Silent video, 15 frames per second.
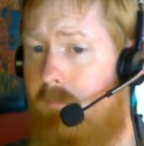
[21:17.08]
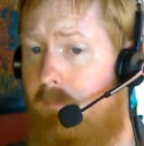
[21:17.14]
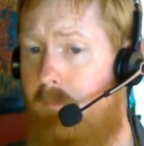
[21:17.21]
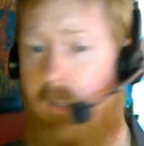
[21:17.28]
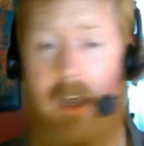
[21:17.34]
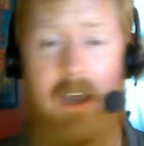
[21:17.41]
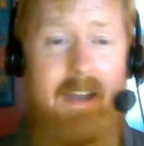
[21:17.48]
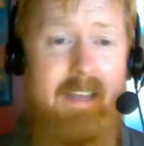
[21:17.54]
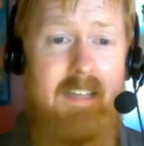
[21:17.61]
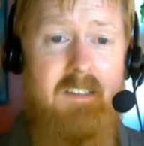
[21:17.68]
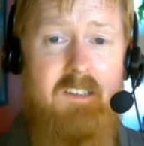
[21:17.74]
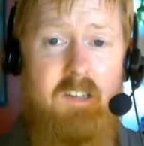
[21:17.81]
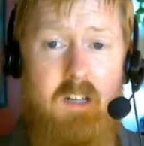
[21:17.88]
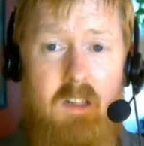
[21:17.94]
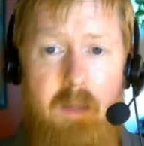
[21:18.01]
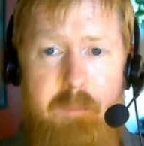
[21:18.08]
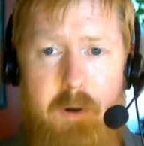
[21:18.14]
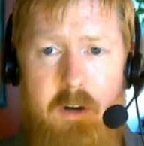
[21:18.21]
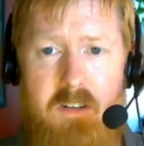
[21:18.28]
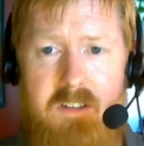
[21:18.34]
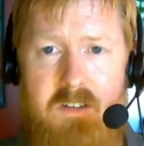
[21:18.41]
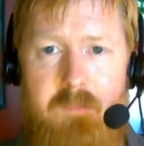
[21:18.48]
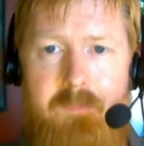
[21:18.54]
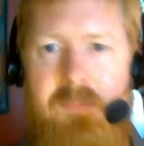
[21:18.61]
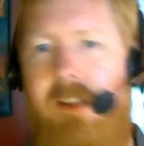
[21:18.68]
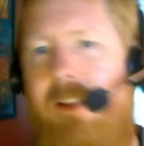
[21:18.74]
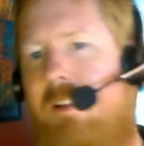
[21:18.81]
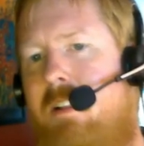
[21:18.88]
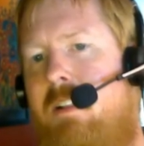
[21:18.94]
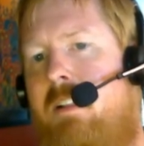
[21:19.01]
against the Clippers.
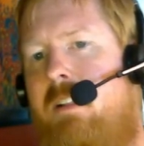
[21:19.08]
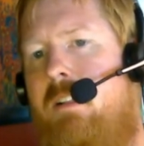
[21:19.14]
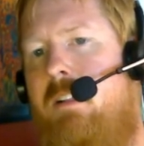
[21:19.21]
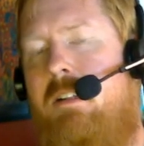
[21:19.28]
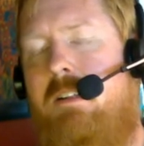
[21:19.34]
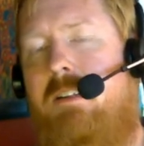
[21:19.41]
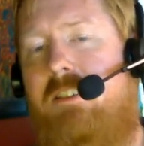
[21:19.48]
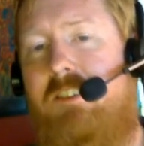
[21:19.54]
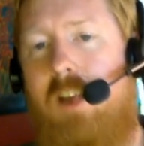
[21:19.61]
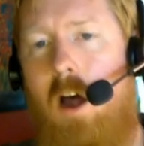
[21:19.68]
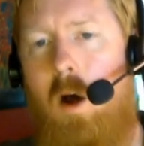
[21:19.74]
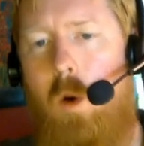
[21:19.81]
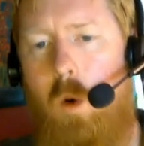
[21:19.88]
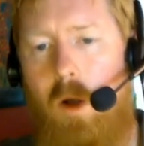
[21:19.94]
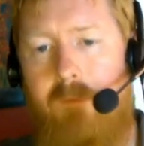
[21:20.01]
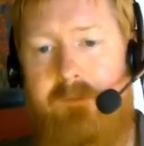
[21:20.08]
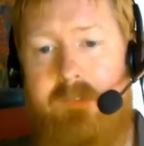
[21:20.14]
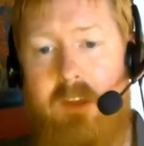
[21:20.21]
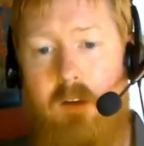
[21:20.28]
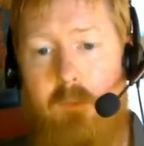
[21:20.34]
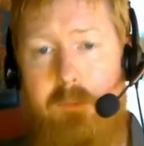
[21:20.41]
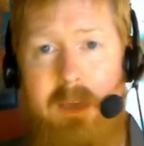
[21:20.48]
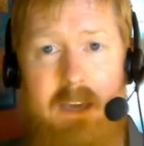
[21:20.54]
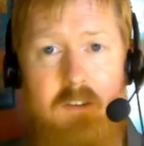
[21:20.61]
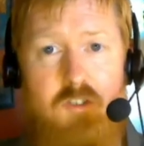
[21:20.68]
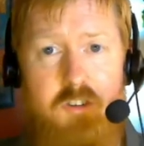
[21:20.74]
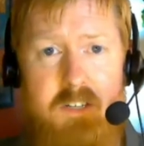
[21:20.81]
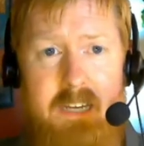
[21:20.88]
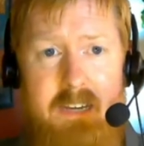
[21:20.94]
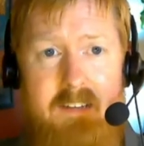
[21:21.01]
So, be
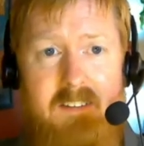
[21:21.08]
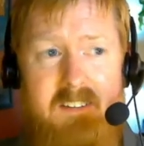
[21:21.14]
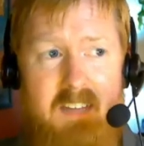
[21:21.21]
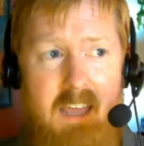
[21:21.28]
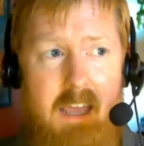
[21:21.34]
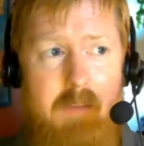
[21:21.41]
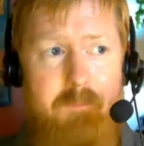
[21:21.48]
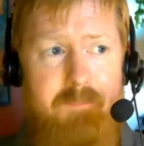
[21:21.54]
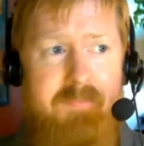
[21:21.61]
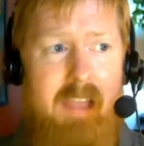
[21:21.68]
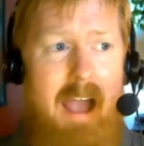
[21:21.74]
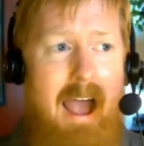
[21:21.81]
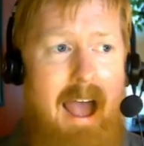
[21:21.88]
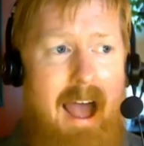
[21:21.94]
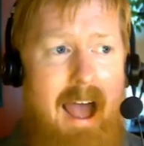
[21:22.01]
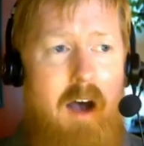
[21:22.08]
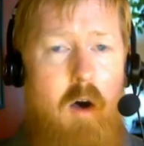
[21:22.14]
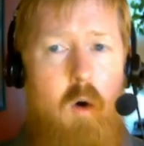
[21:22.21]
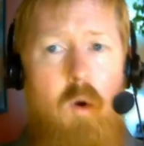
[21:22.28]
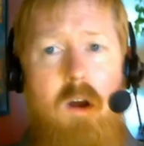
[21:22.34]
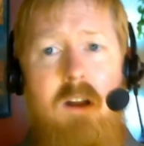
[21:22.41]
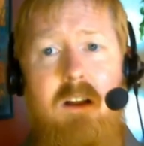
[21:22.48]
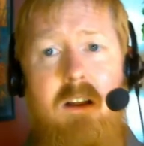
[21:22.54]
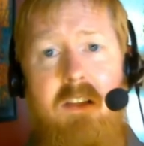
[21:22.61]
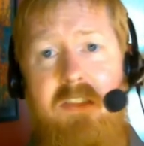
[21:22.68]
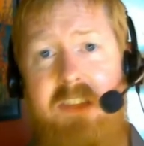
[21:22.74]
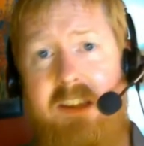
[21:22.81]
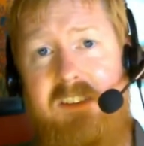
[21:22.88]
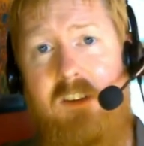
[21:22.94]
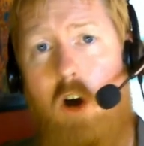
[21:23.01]
interesting to see how
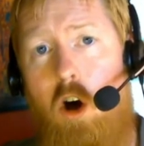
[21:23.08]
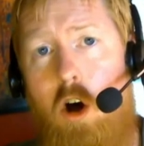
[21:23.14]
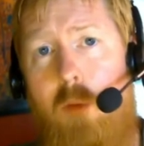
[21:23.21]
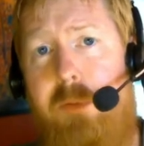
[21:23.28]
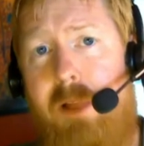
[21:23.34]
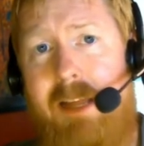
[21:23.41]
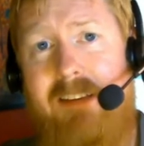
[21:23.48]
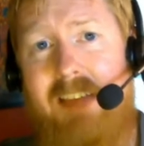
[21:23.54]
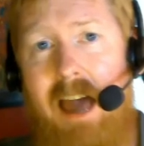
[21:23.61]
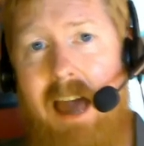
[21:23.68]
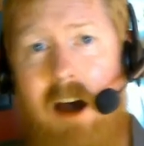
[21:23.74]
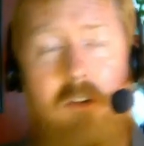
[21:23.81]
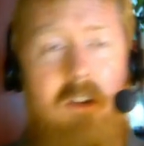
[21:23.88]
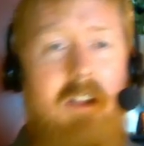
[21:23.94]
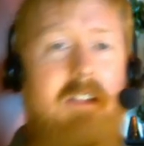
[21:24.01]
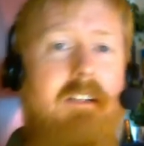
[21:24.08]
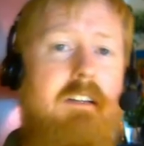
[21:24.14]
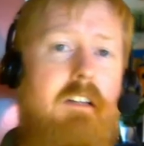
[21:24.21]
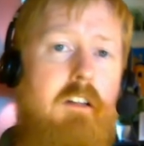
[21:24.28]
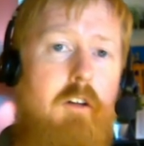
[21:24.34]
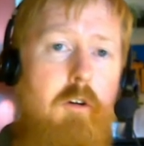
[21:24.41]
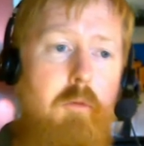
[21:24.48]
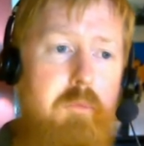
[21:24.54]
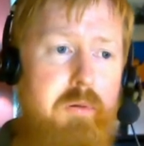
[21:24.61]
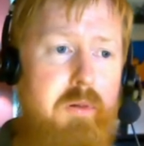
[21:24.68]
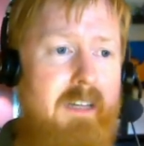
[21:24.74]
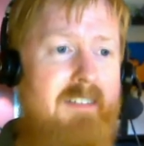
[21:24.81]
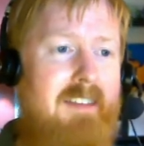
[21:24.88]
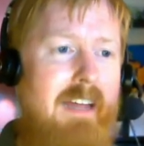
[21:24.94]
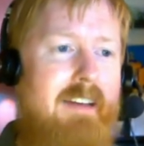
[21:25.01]
this all plays out.
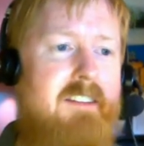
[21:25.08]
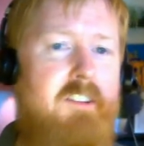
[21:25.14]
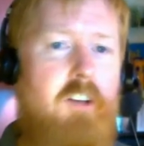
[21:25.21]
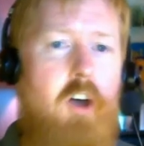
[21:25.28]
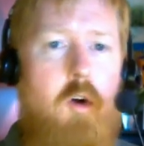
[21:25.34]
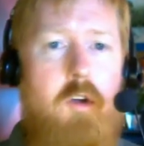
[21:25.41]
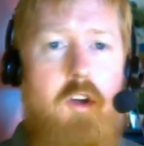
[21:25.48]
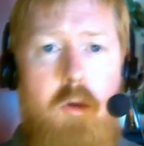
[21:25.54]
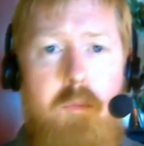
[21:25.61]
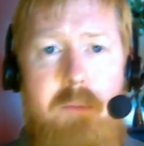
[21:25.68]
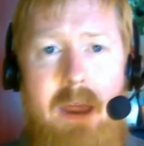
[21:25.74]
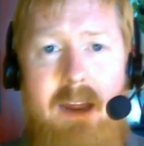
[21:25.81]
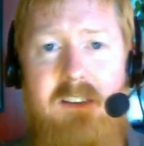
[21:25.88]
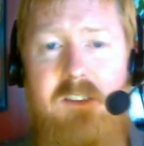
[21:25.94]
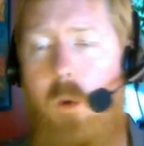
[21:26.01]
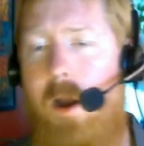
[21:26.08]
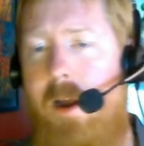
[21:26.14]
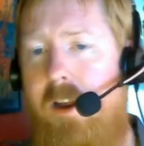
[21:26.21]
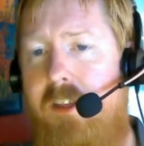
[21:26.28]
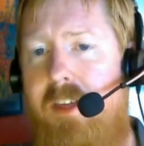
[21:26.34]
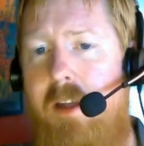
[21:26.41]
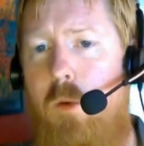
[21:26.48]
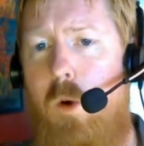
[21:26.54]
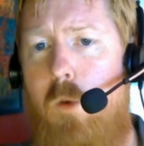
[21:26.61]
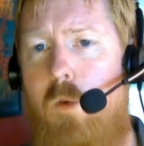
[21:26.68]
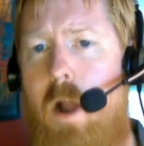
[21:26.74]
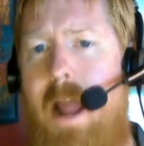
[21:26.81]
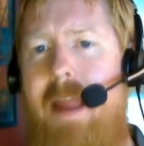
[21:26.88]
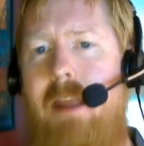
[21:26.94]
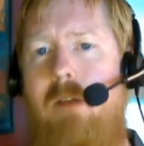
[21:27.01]
Please let us know your picks, where you think we're
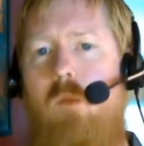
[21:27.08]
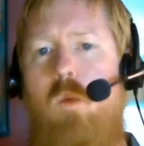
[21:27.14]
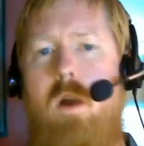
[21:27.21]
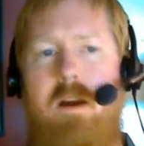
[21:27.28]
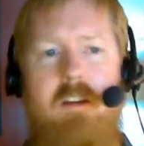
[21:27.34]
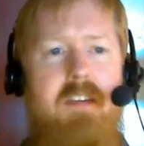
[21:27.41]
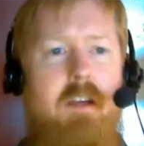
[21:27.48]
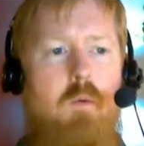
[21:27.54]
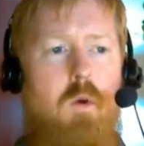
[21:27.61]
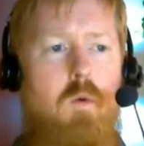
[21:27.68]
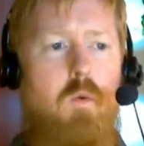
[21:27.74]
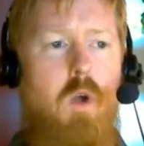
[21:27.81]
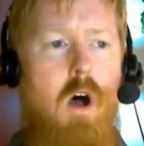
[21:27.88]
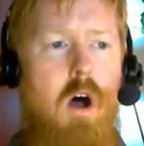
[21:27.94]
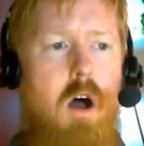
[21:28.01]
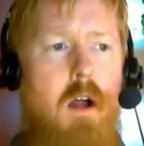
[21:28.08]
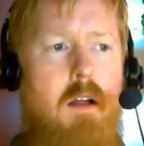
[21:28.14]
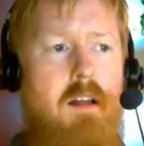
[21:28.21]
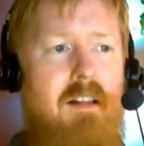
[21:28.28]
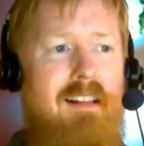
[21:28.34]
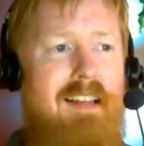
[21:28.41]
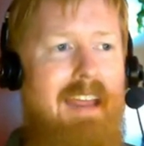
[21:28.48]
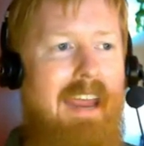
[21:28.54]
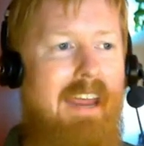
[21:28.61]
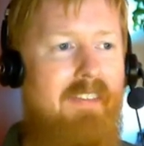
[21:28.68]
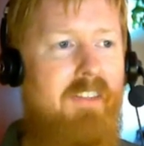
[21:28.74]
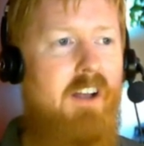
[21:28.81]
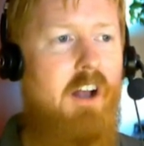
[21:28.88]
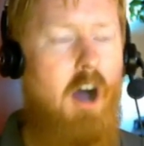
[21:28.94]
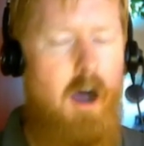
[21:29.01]
right, where you think we're wrong in
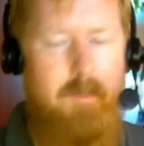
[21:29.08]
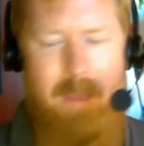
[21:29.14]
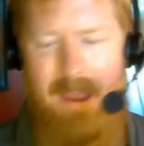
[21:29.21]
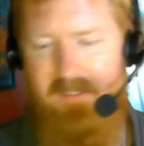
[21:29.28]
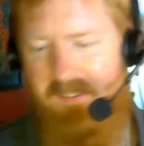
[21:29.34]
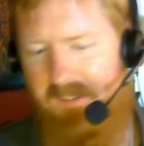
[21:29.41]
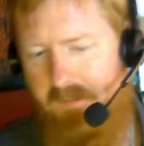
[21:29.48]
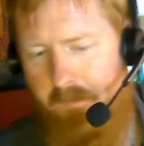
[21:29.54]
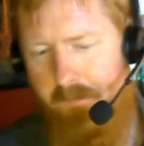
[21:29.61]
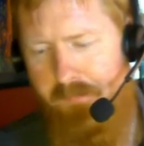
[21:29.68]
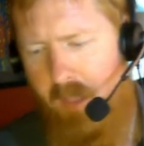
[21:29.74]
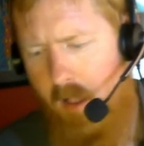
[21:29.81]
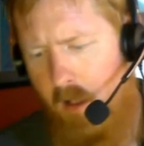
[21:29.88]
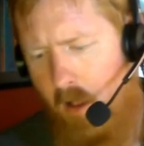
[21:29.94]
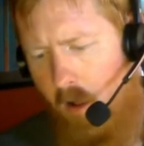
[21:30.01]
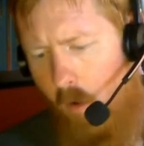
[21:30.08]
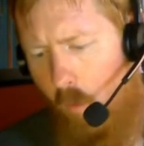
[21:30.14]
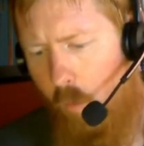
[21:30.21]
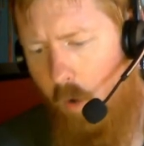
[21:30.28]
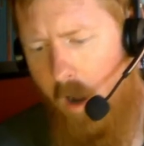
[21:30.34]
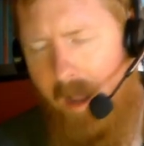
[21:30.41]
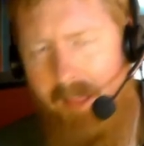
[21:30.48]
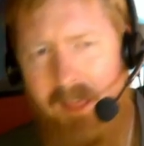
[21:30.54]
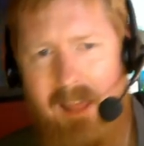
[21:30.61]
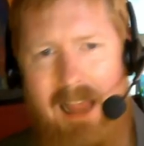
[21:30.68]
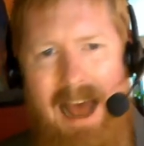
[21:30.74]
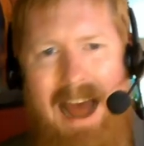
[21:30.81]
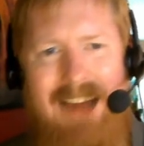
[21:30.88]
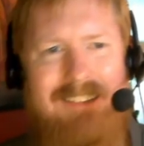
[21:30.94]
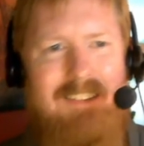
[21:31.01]
the comments. One
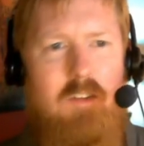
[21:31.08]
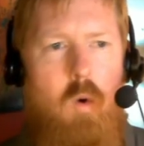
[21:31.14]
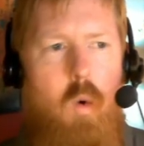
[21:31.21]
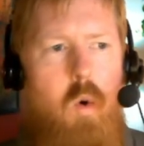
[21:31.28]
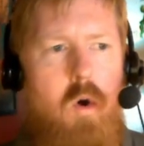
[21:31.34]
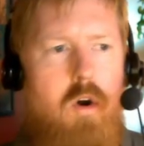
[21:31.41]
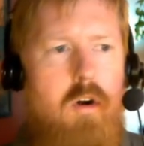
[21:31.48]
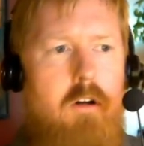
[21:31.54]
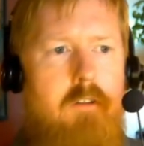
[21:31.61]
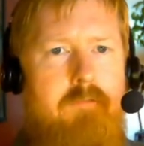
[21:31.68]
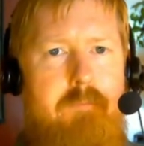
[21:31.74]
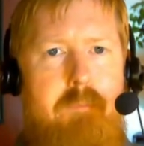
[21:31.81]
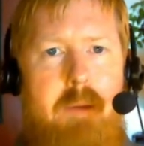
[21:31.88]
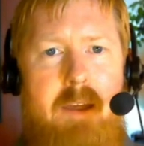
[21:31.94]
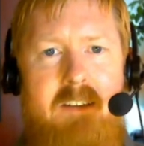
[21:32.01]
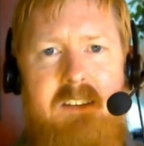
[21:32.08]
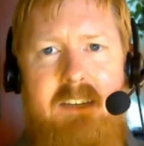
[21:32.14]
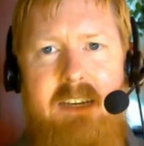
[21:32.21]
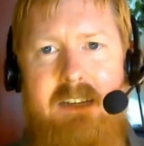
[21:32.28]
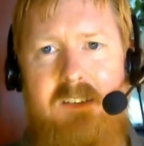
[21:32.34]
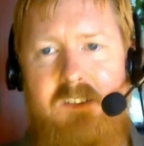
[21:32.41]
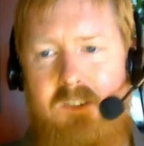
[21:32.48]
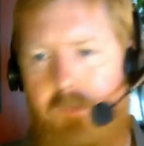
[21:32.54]
last order of business.